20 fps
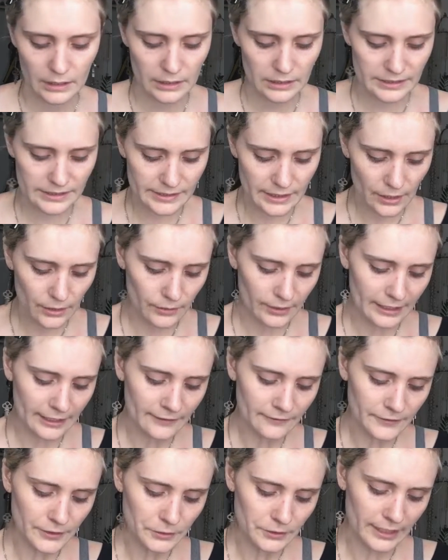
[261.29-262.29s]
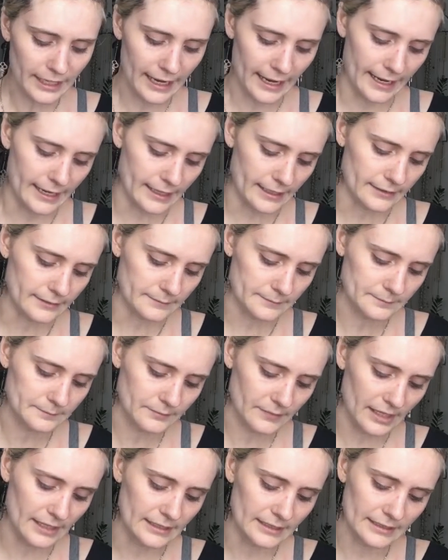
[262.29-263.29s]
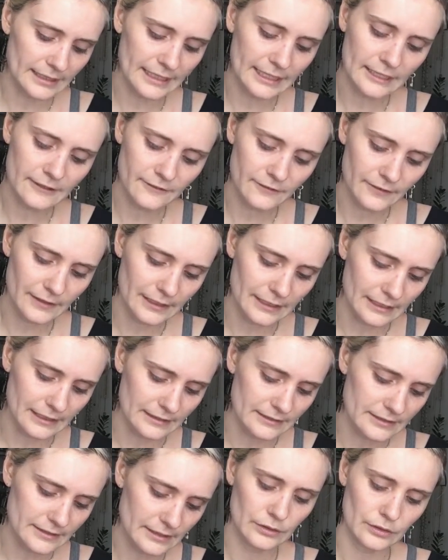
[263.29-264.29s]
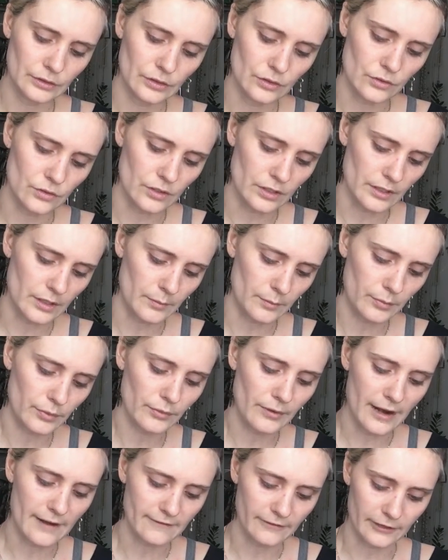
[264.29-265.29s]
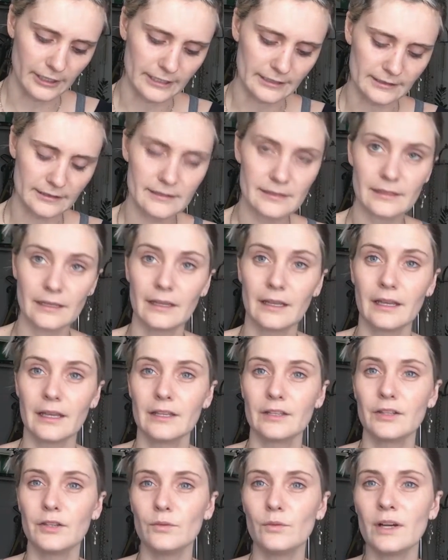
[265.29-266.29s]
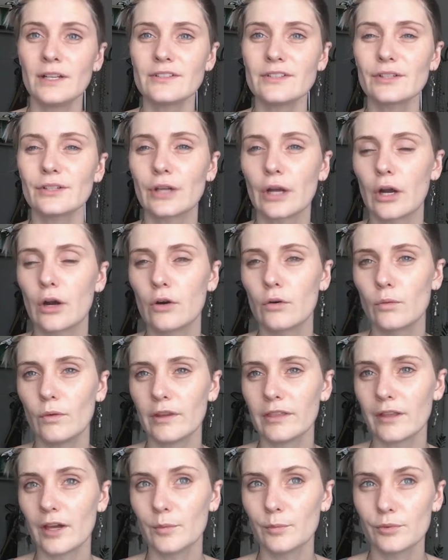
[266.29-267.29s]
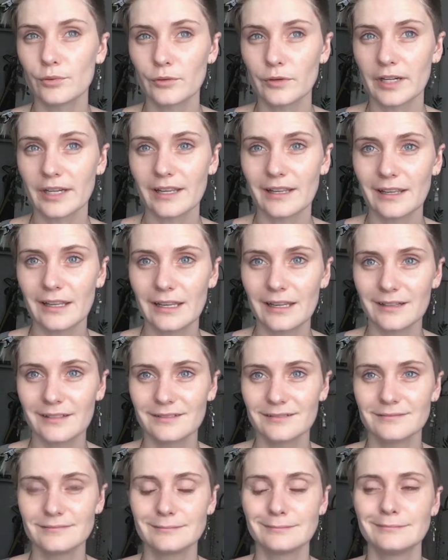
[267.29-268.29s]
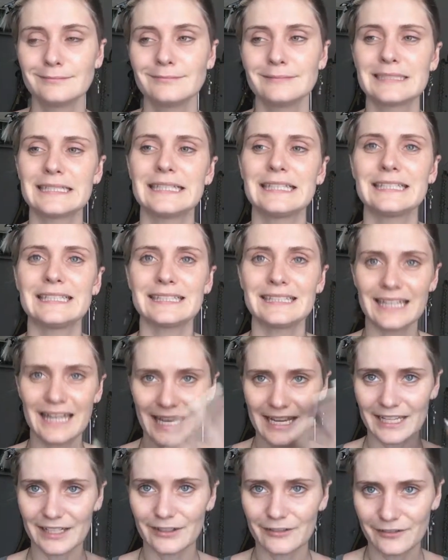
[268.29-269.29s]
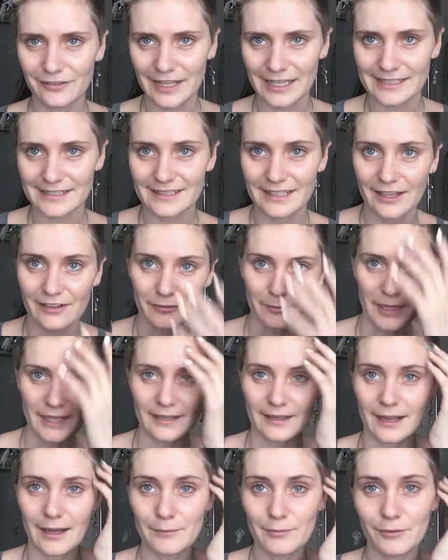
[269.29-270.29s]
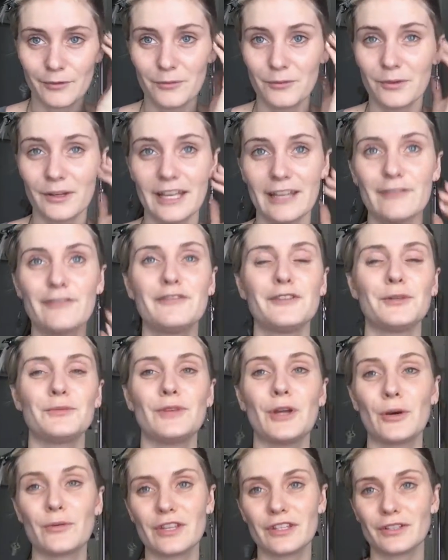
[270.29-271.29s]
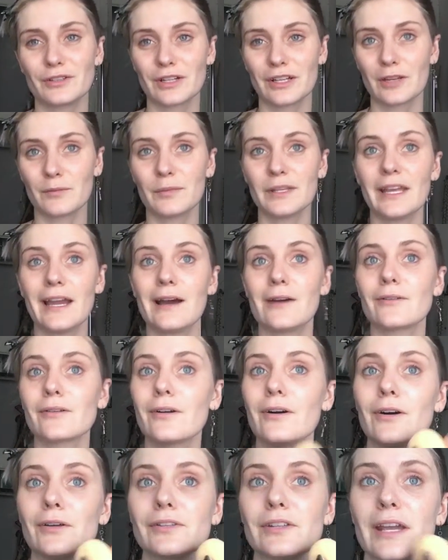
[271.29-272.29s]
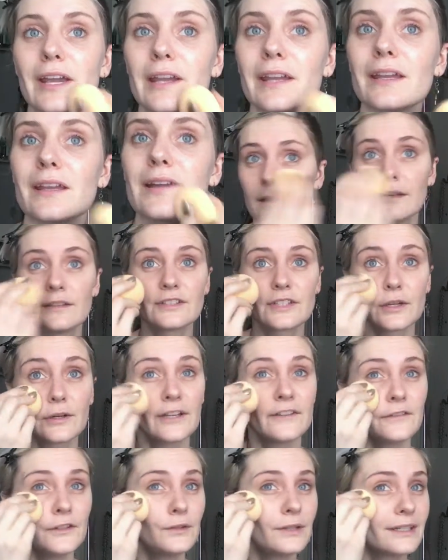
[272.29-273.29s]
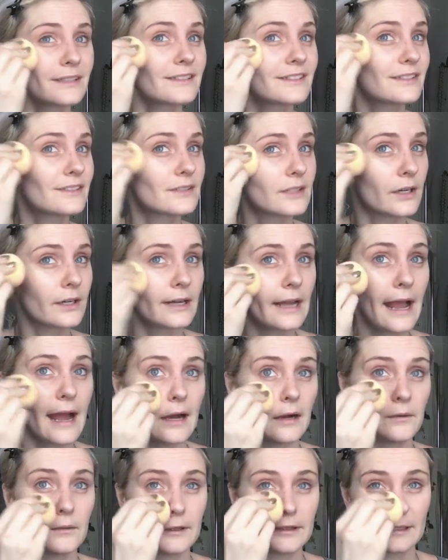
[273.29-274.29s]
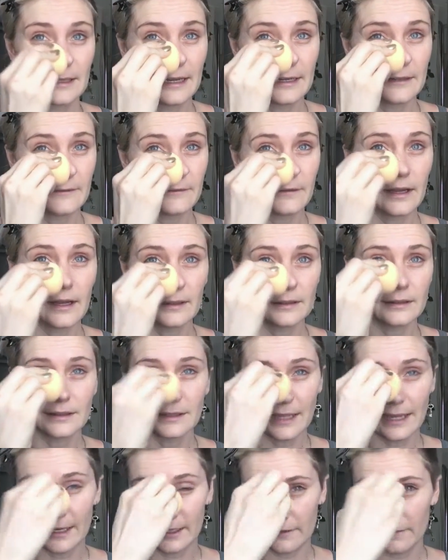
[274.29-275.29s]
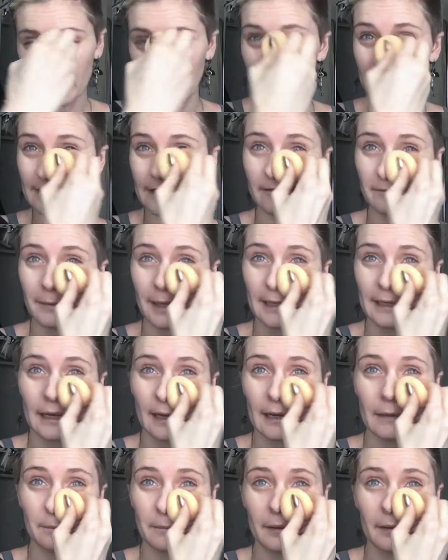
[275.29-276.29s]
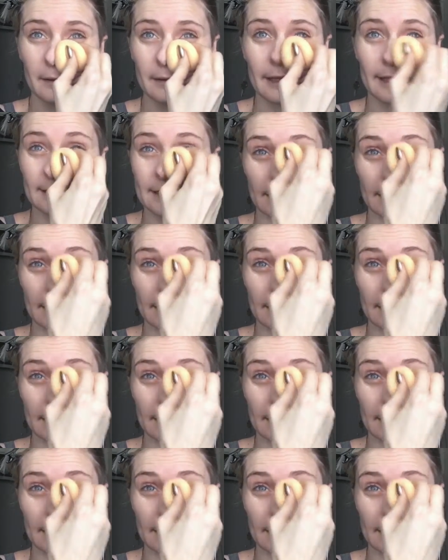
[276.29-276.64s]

So if you can, and if it is your preference, you want to go with a pretty light face of makeup if you know that you're going to be out all day. So if you can start out with kind of a light face of makeup that